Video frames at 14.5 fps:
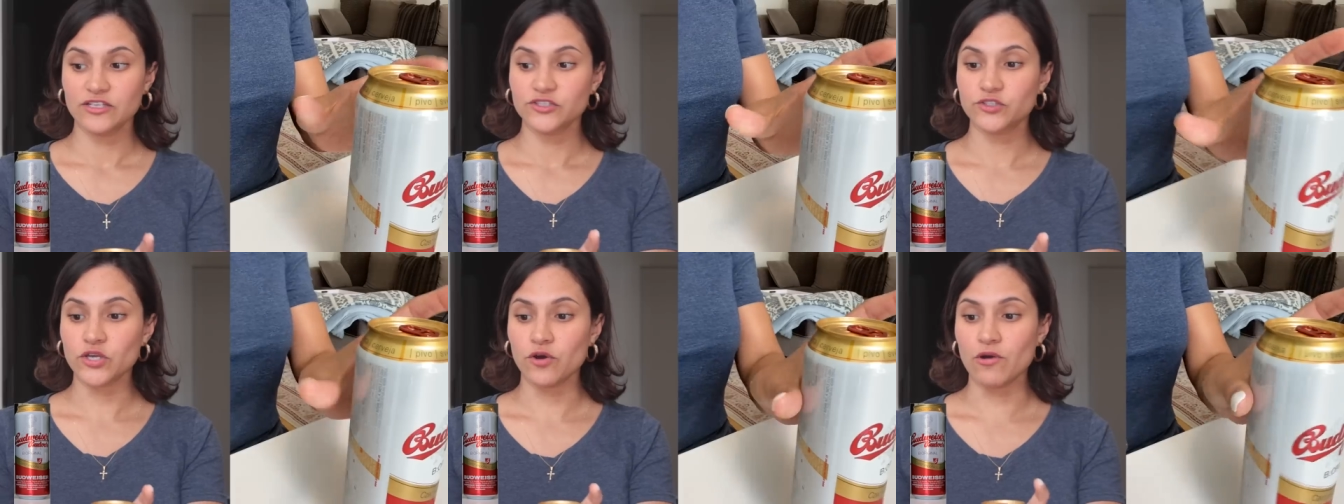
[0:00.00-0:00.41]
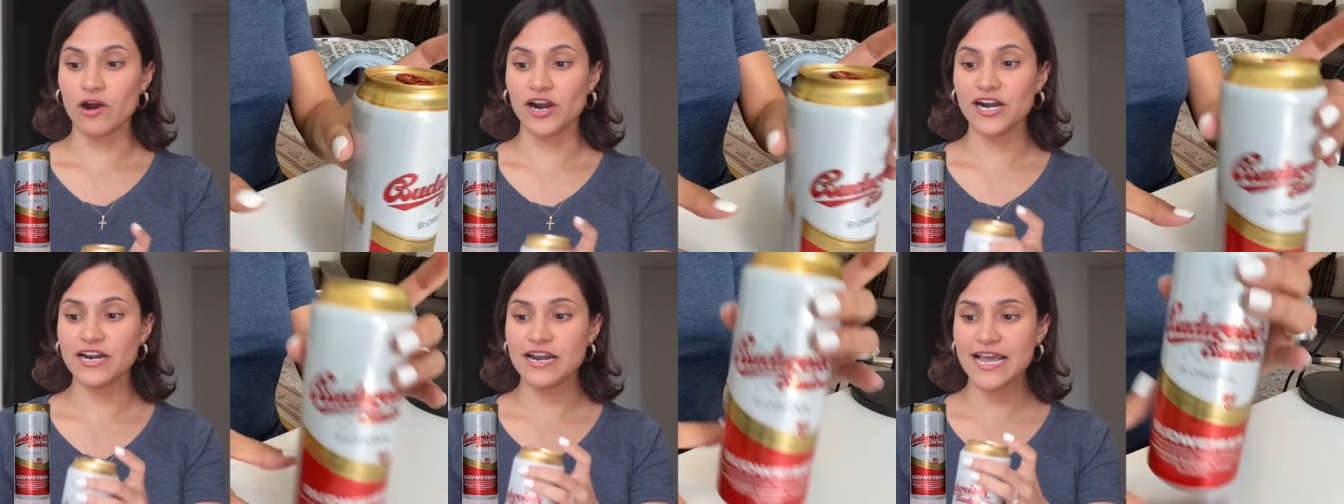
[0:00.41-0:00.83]
So
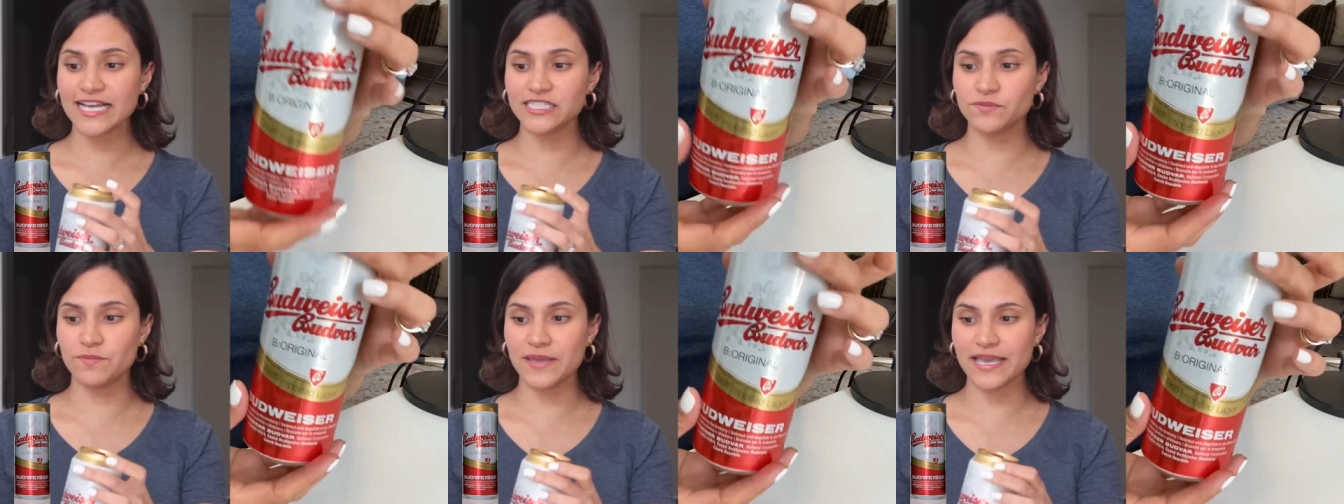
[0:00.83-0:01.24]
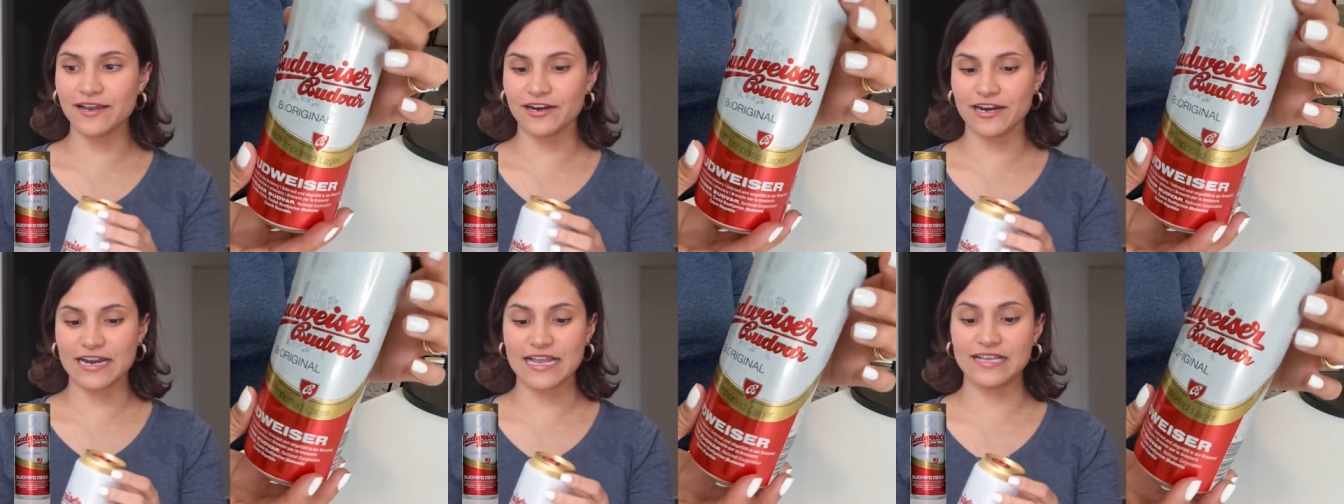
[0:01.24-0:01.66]
our next
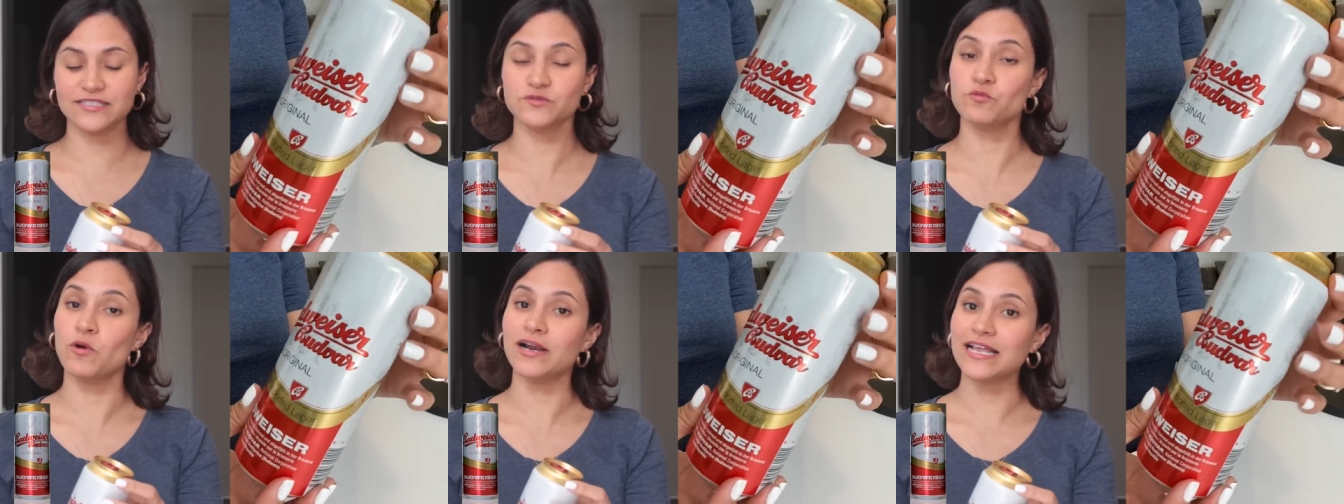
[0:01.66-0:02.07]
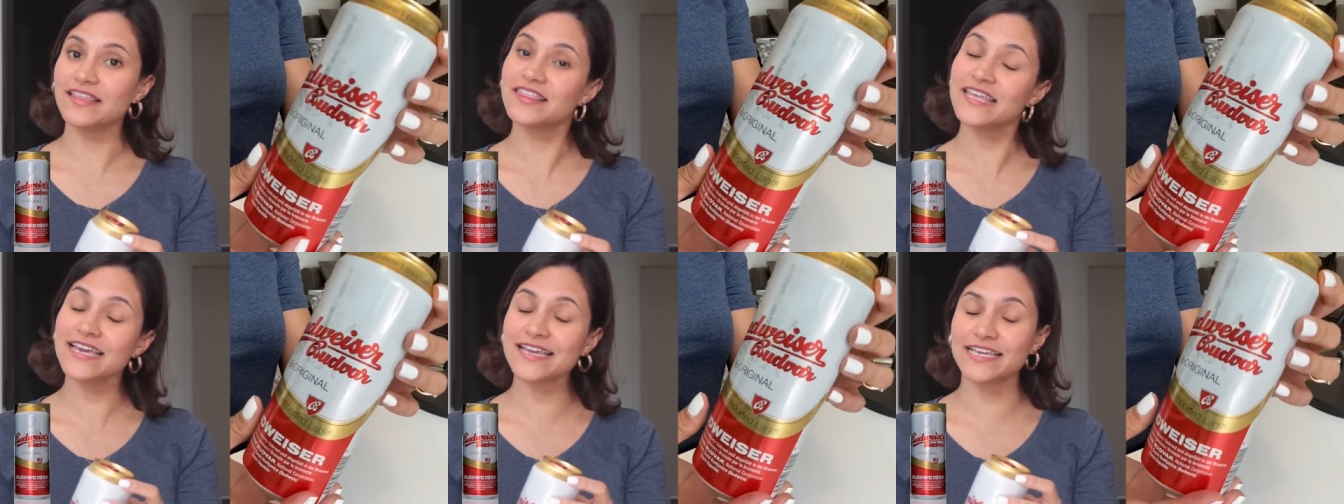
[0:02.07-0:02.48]
beer is what I
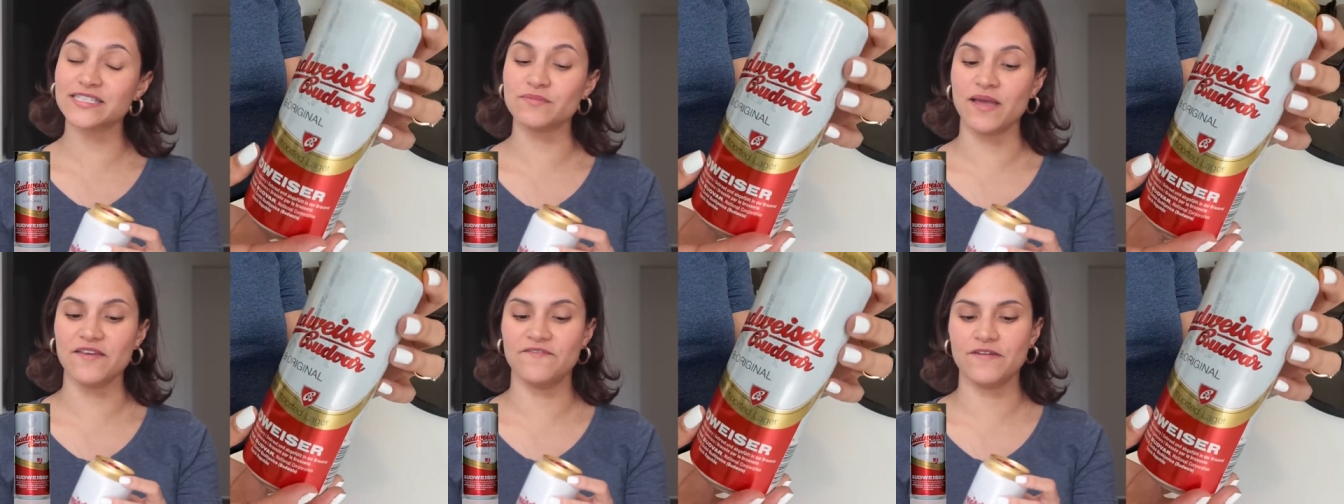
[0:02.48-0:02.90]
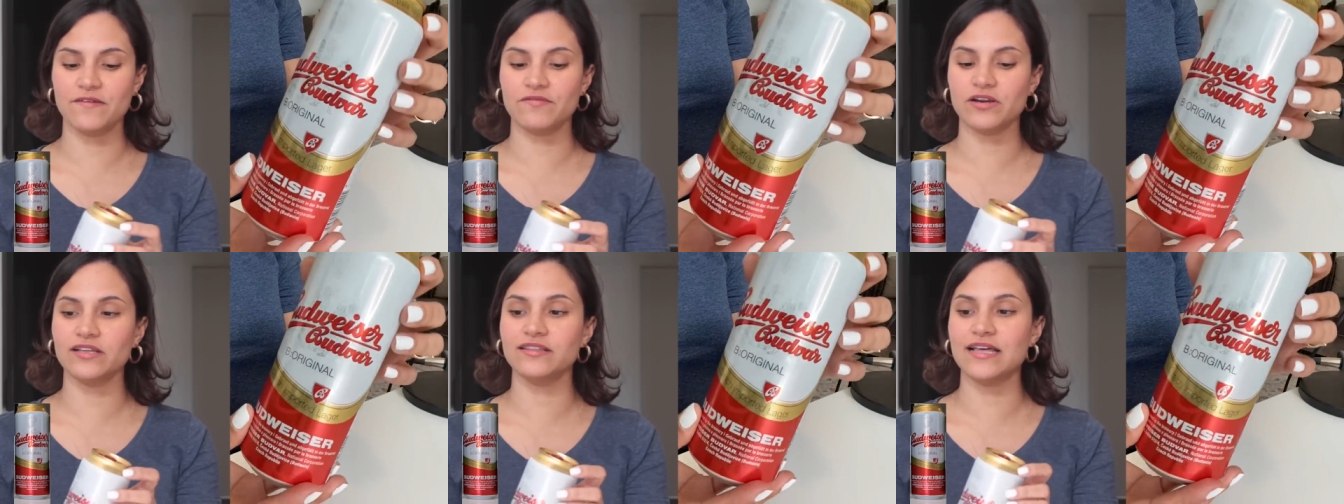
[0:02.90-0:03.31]
think is my
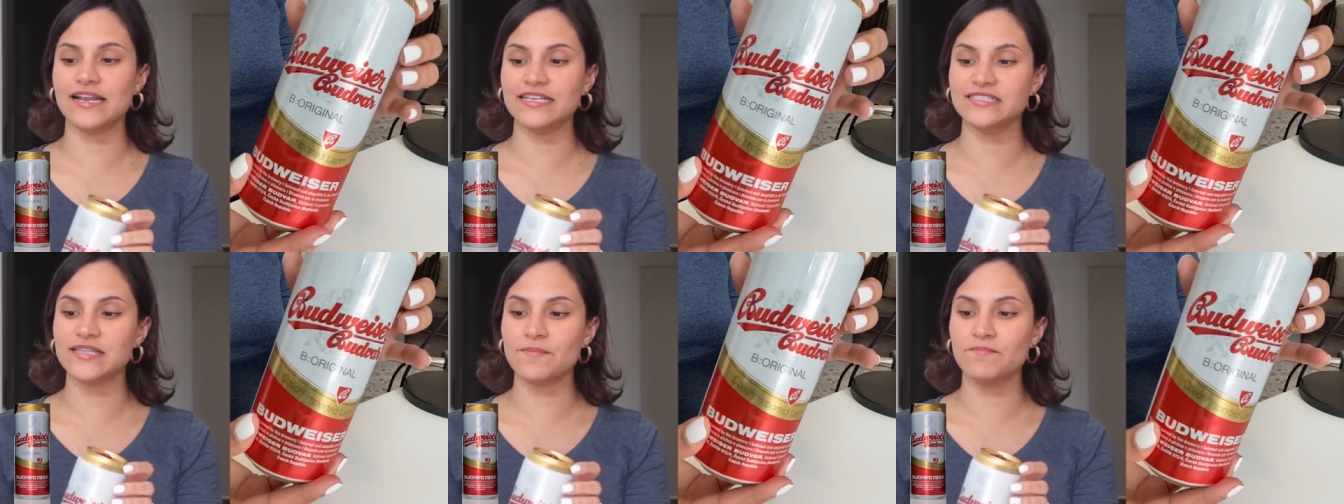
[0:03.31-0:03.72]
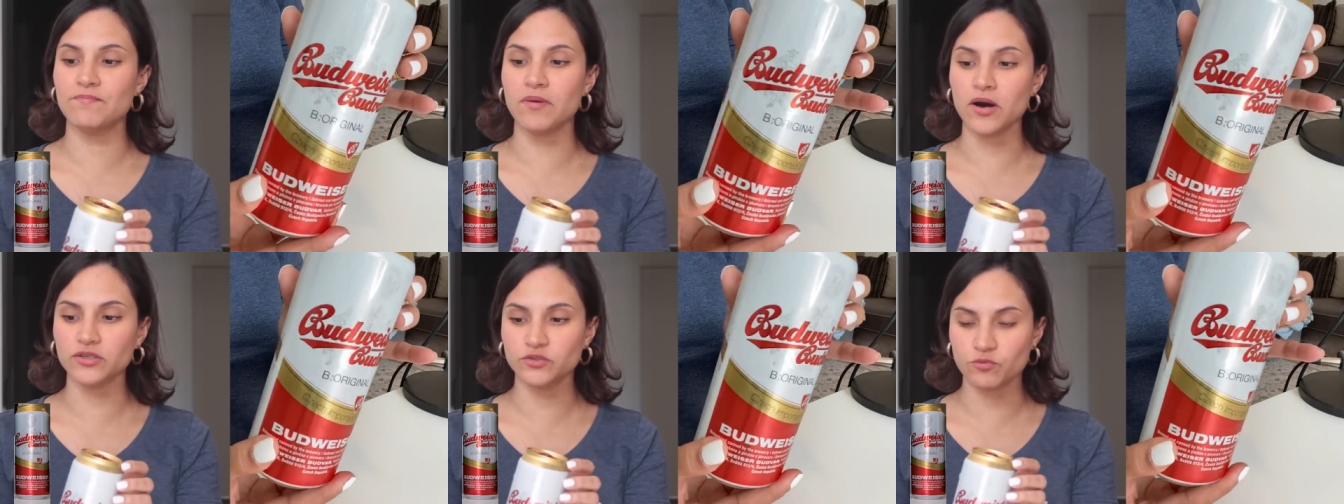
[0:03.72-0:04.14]
favorite, that is the
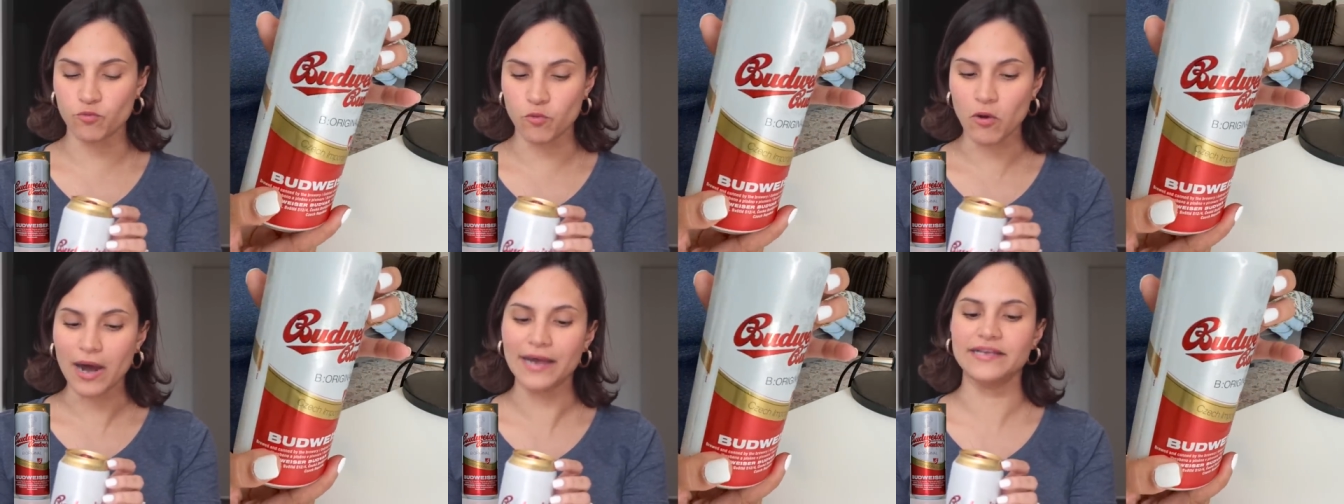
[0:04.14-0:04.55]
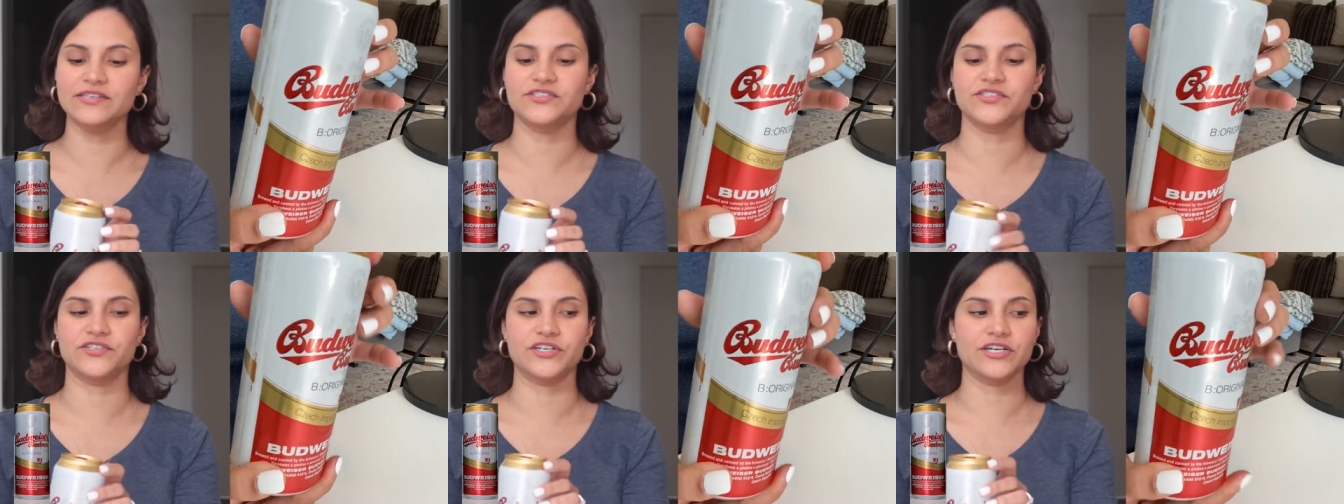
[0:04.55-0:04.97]

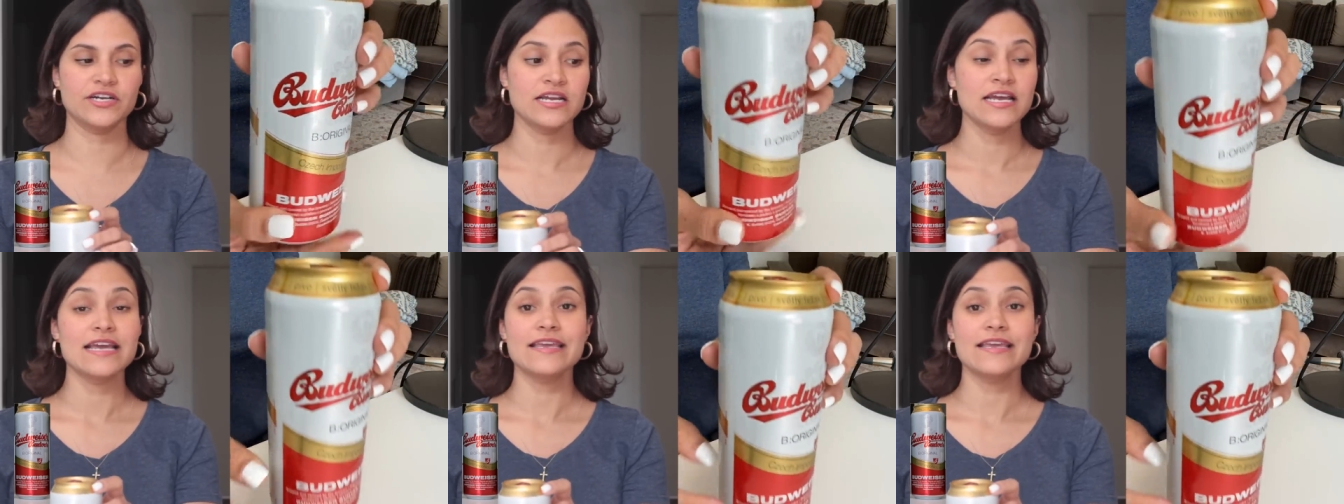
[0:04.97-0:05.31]
Budweiser.